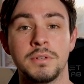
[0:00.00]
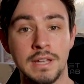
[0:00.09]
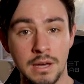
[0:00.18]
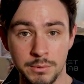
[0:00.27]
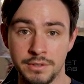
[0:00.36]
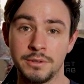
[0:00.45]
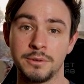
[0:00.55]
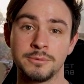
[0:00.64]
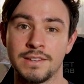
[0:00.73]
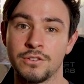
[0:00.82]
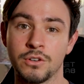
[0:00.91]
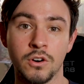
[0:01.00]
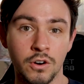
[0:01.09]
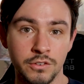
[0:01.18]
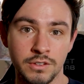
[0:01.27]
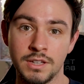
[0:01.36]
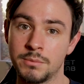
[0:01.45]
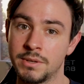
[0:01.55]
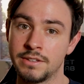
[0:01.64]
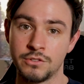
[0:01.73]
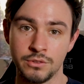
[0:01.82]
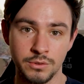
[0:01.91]
But now we do. It's our Cars
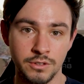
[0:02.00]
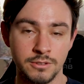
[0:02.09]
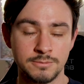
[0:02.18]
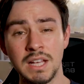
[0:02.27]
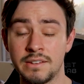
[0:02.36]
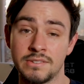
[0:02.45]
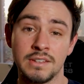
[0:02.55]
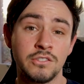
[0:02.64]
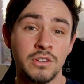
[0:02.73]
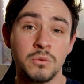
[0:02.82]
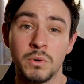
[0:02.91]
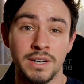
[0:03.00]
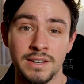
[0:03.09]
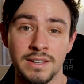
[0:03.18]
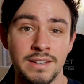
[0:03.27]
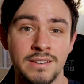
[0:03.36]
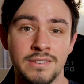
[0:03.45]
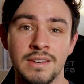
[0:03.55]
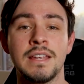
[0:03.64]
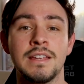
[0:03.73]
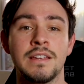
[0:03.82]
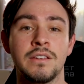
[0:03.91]
Unlimited tutor. Essentially what it is,
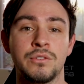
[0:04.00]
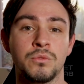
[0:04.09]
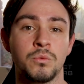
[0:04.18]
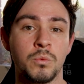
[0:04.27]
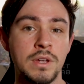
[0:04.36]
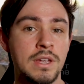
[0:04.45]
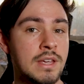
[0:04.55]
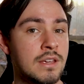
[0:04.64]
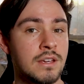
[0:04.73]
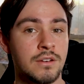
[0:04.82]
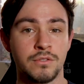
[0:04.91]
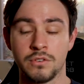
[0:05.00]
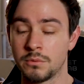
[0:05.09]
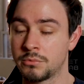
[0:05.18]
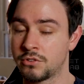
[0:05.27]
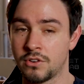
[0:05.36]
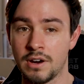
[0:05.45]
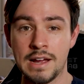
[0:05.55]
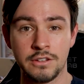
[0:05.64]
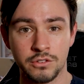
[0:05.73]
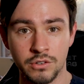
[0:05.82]
is we from scratch